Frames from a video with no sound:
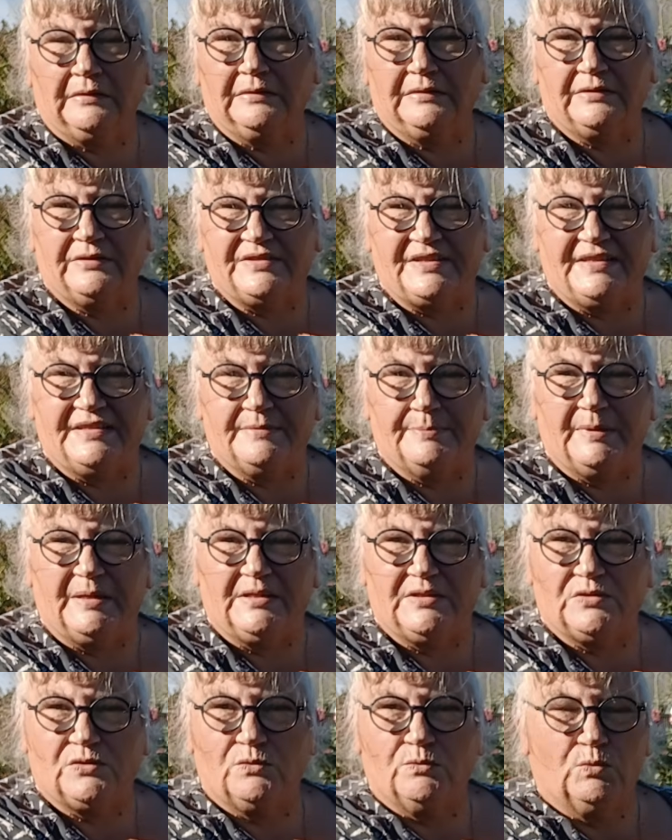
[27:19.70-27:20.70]

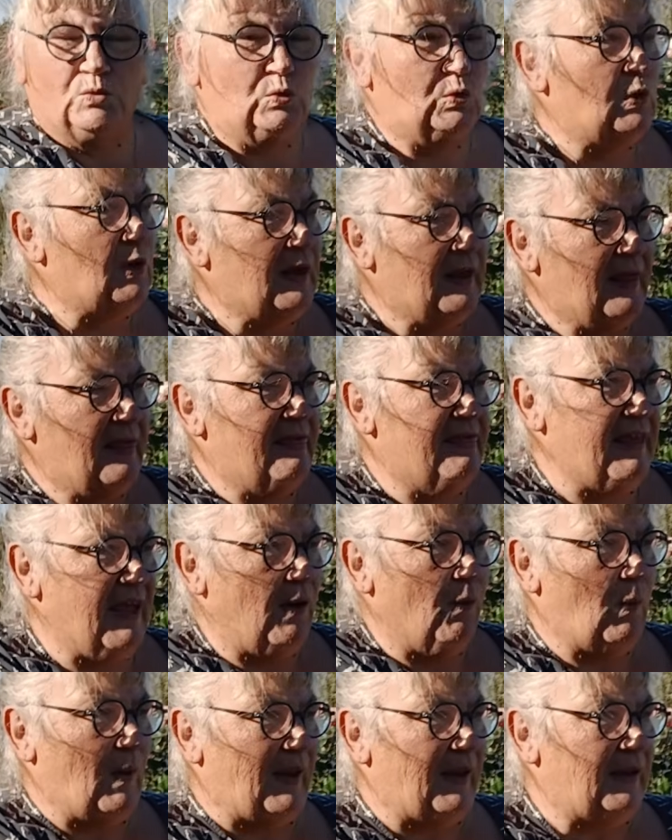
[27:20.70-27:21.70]
centimetres or more
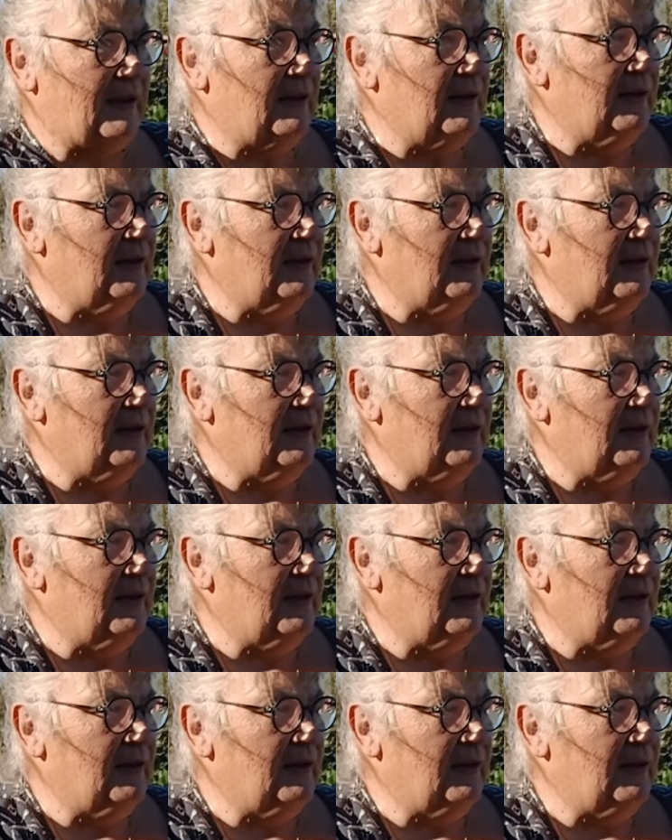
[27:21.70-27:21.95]
that way.